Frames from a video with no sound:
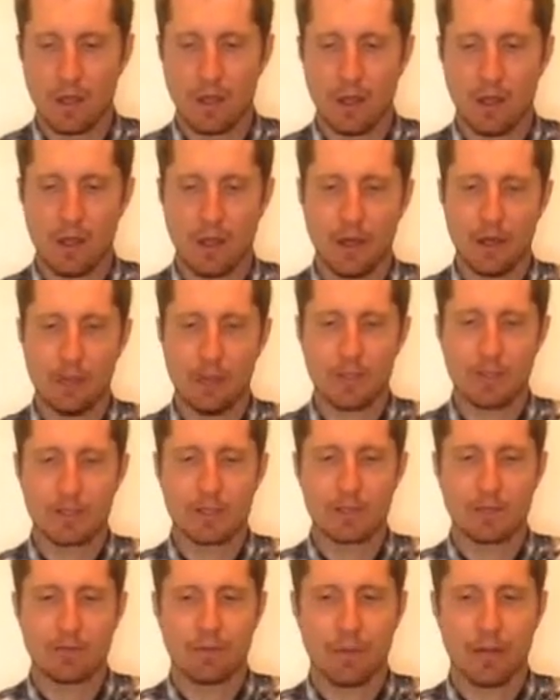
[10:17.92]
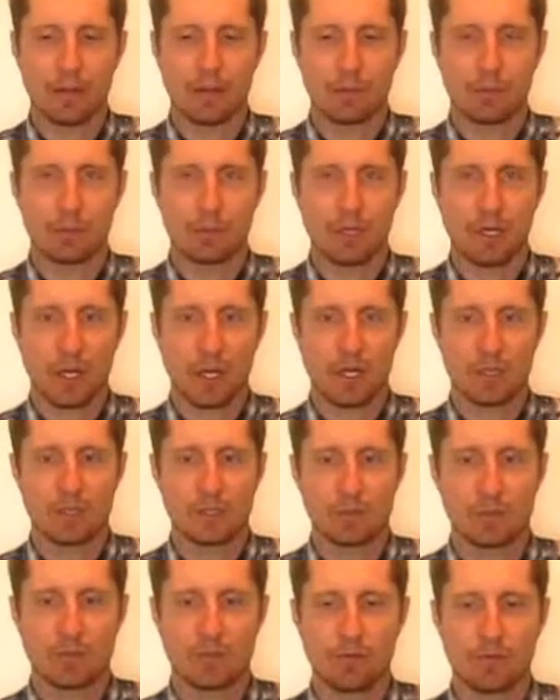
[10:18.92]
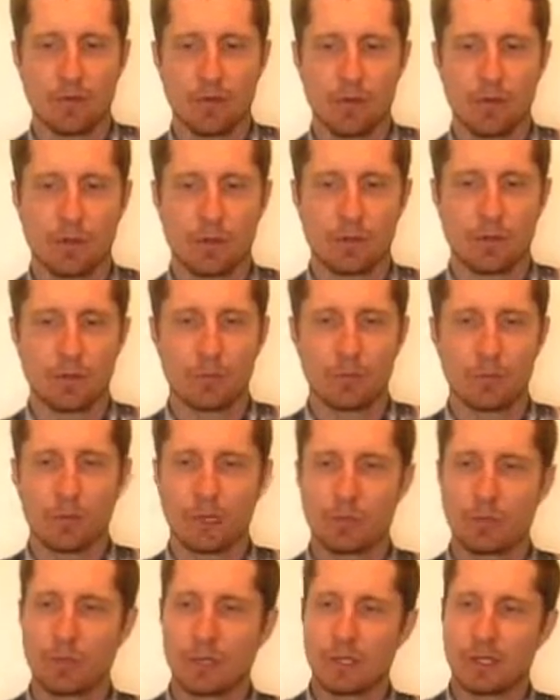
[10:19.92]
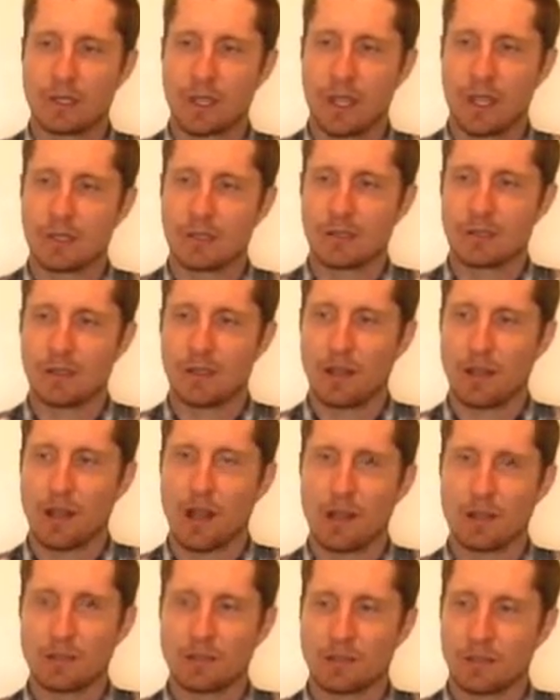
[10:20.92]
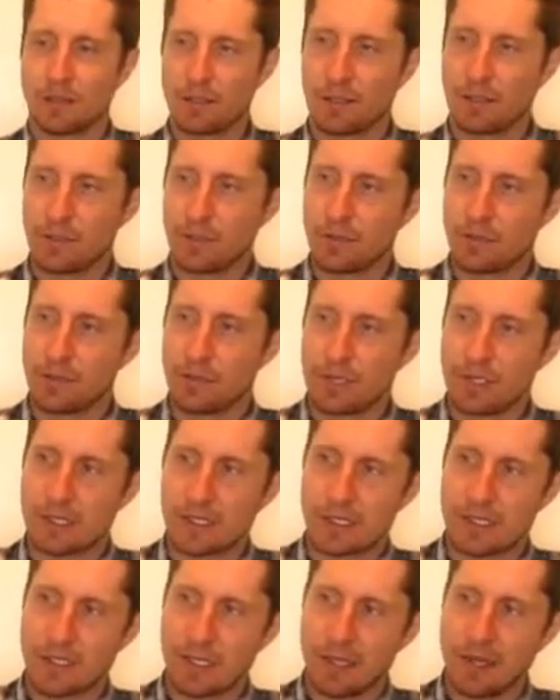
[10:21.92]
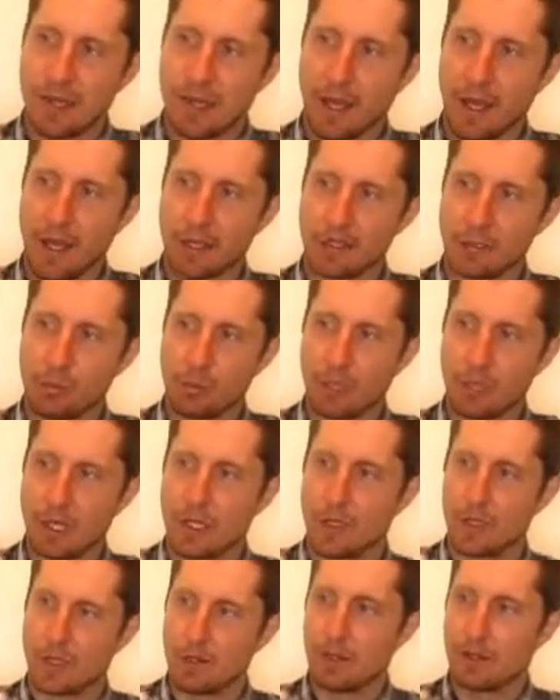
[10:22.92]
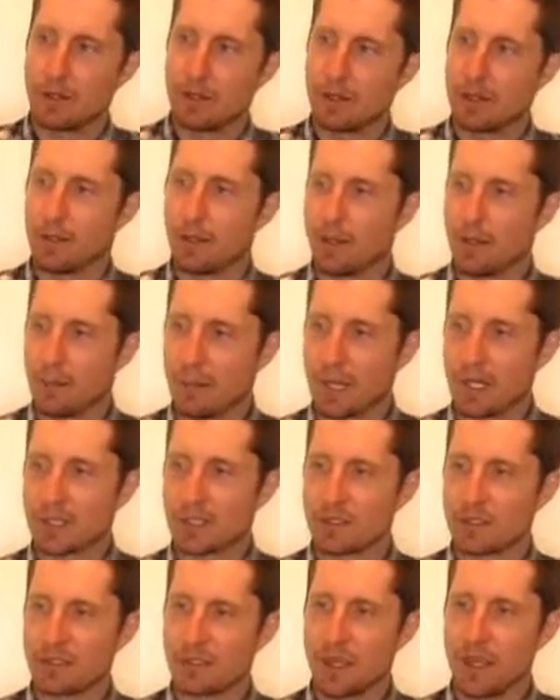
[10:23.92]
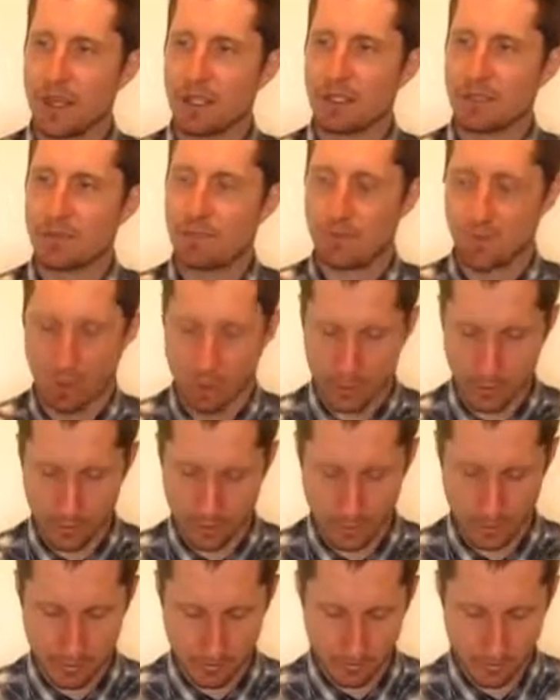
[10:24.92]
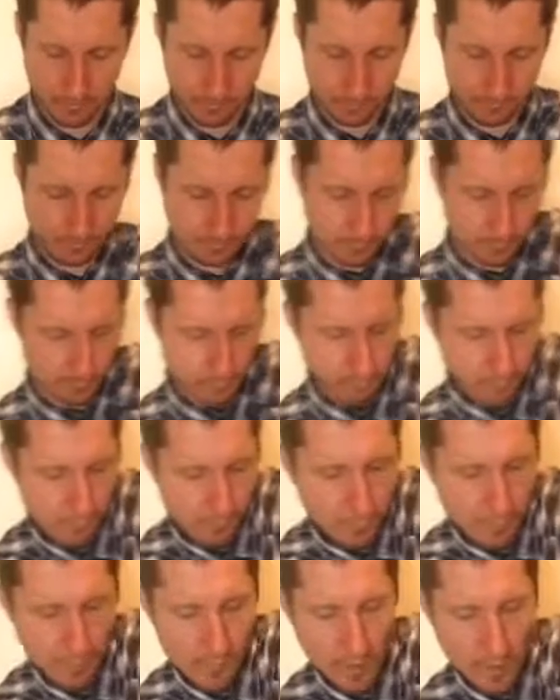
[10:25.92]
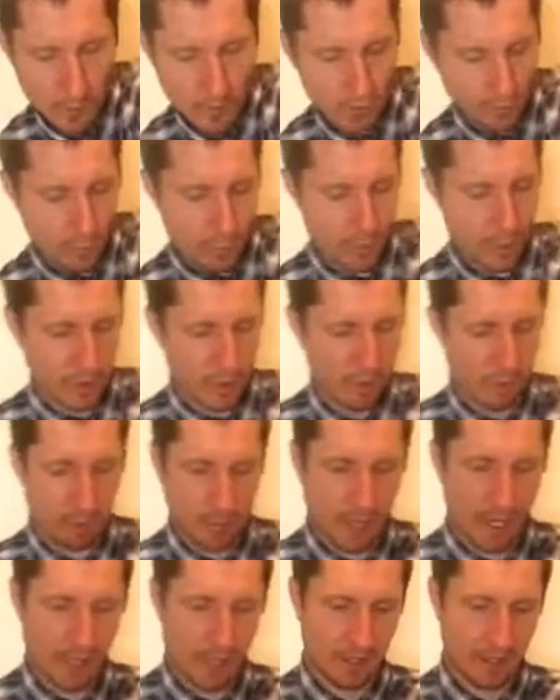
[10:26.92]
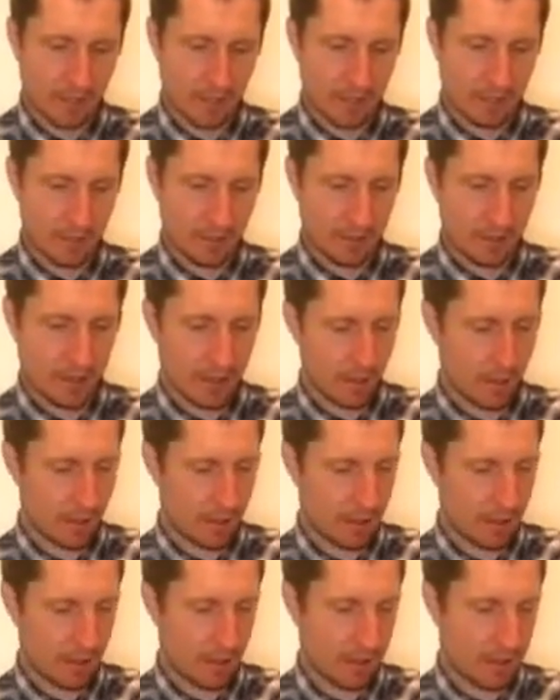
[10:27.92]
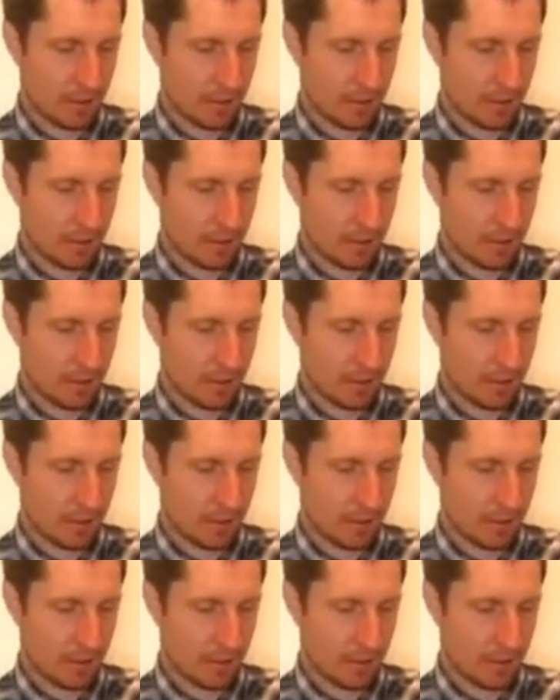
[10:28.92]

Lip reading: But this firing pin has to be forward between that slot. I don't know if you can see that, but make sure that's forward when you're putting it back into the gun.